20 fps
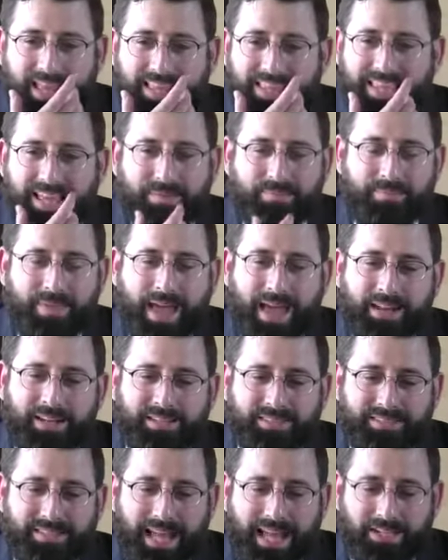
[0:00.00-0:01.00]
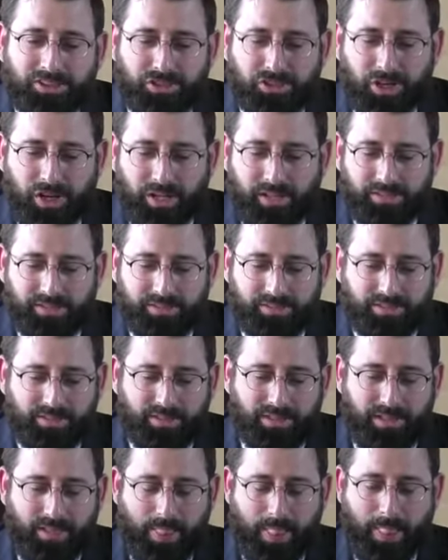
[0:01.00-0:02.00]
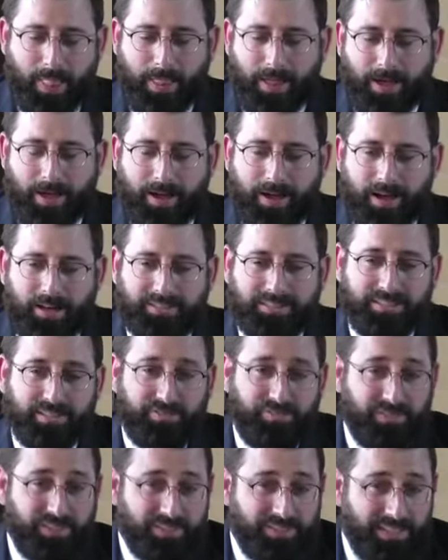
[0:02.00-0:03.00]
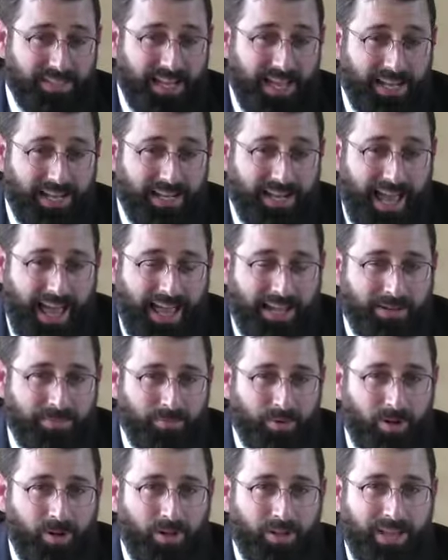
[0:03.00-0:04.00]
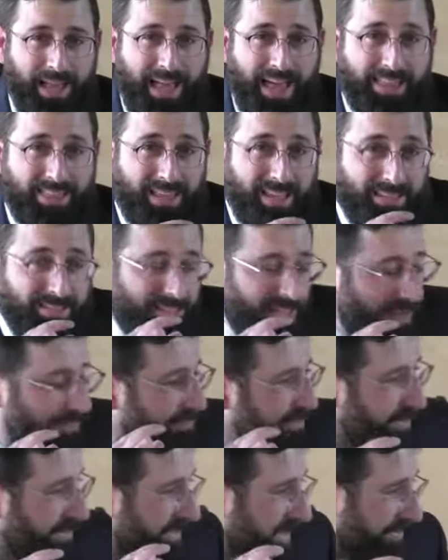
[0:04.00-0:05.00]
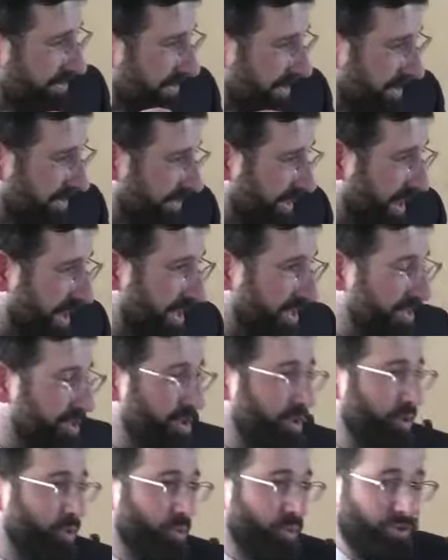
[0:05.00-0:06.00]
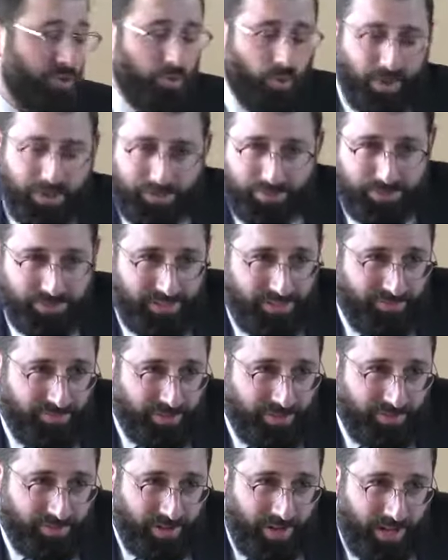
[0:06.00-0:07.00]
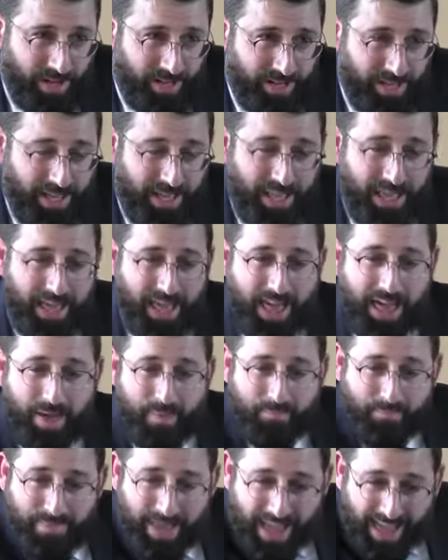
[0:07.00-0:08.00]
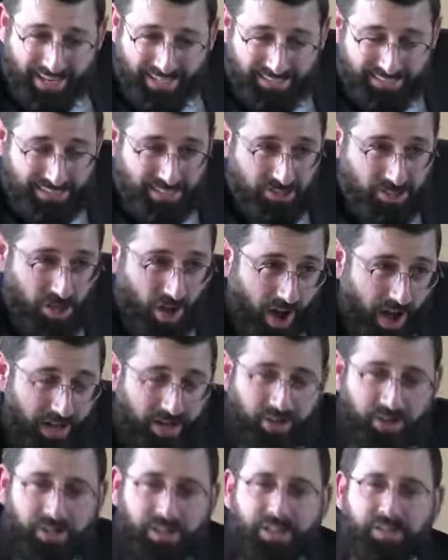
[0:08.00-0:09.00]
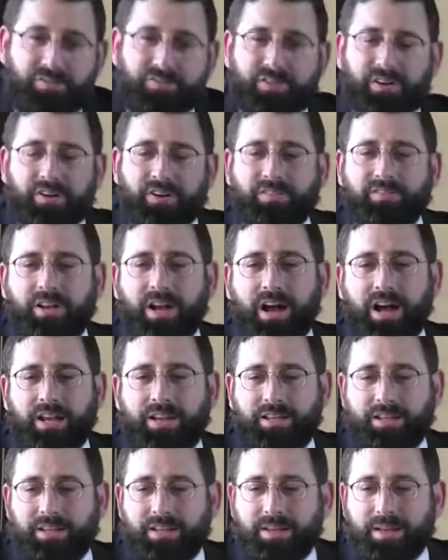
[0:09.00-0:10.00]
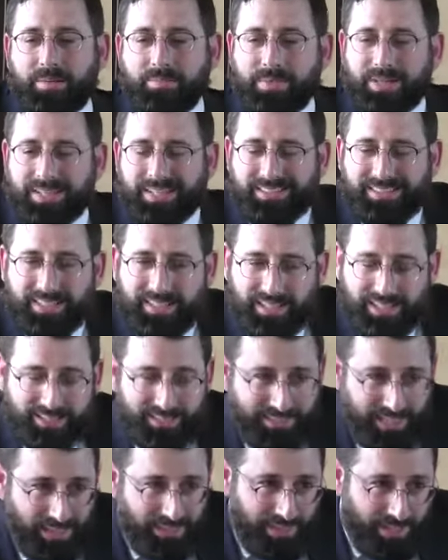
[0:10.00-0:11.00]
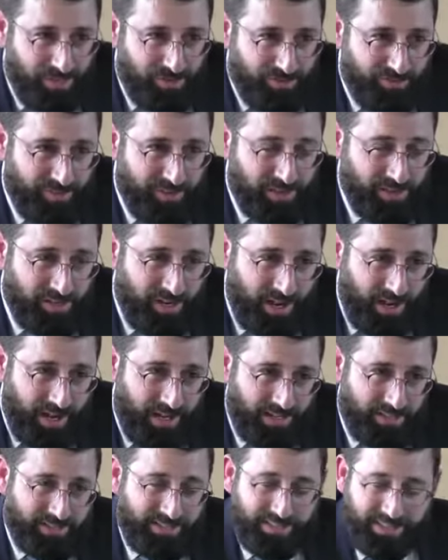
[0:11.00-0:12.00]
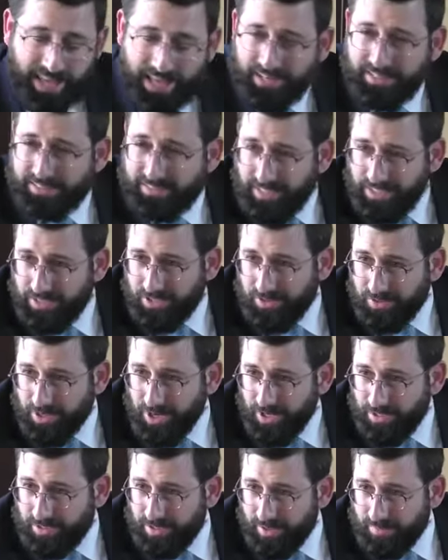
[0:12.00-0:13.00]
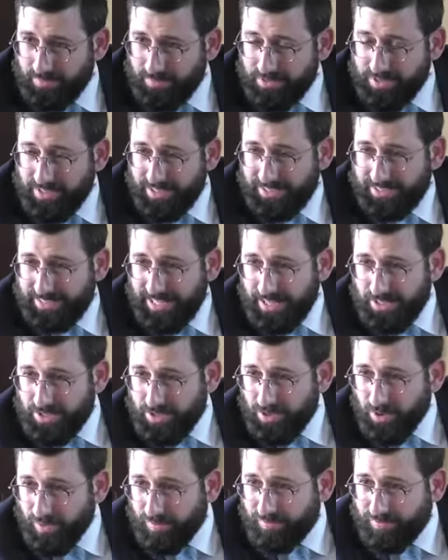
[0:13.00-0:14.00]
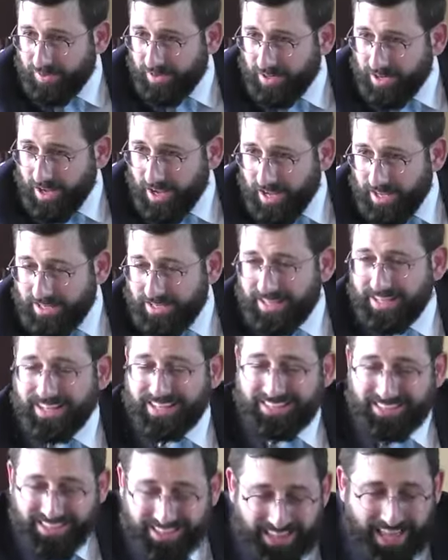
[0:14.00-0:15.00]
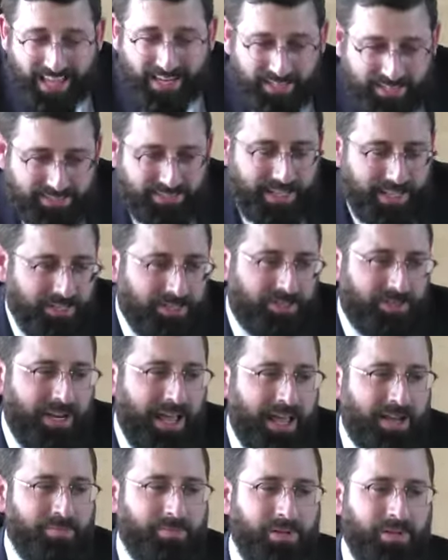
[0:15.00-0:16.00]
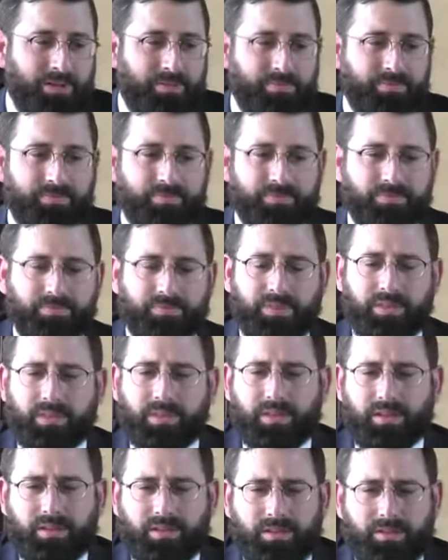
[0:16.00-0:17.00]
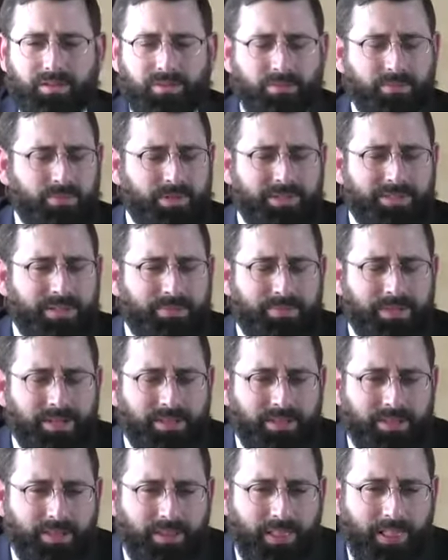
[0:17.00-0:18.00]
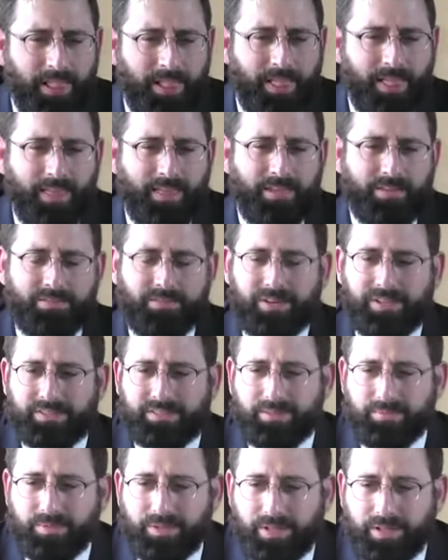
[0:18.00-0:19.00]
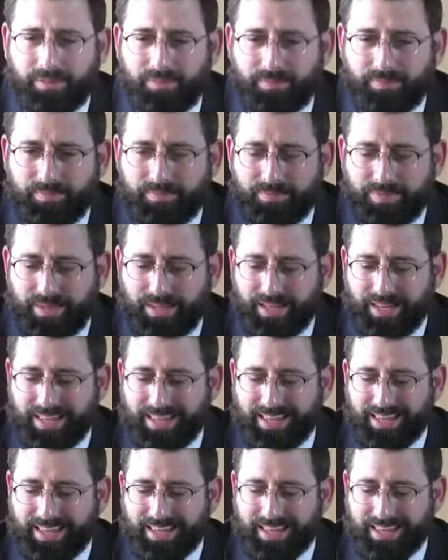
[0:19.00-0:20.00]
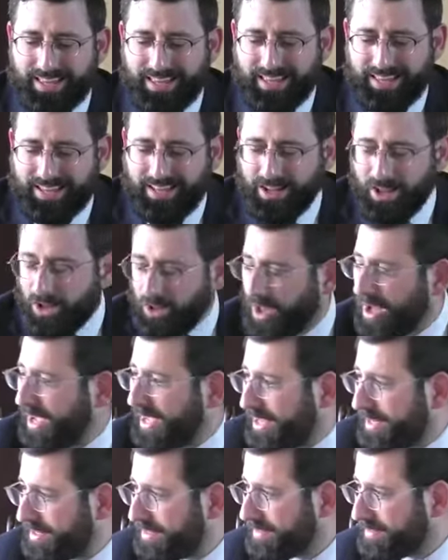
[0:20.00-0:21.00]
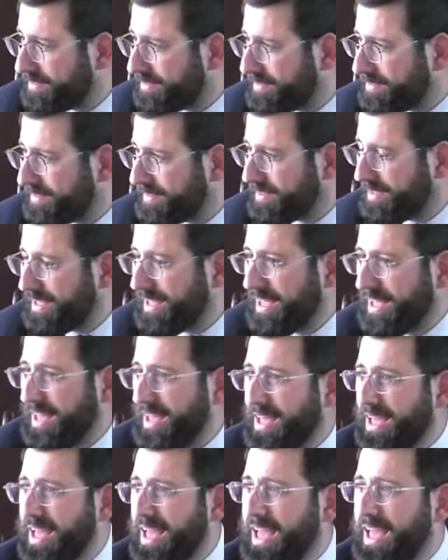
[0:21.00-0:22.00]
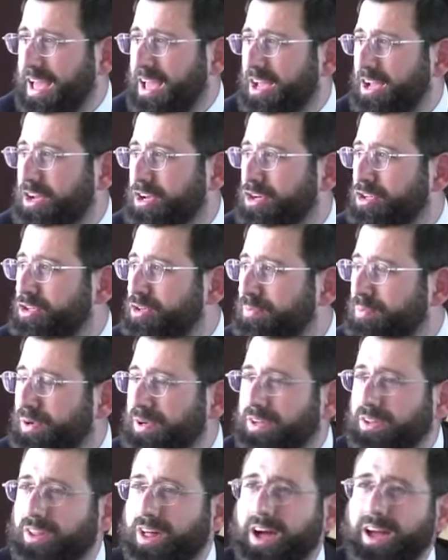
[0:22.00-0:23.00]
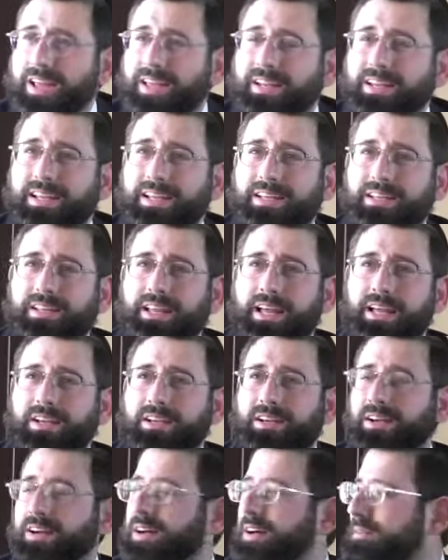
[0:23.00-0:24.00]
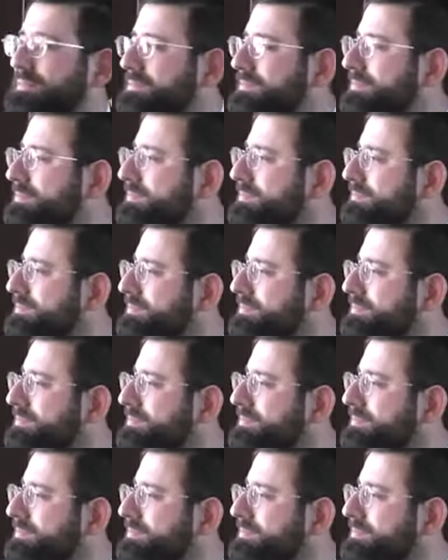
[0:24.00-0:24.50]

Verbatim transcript: that man is not just a sophisticated animal and then ten percent fear of God, or twenty percent fear of God. Man is entirely fear of God. Meaning, to the extent that you fear God, to that extent you're an Adam. To the extent you don't fear God, to that extent you're an animal. What does that mean? Very simply. A lion. Could you put a lion in like, um,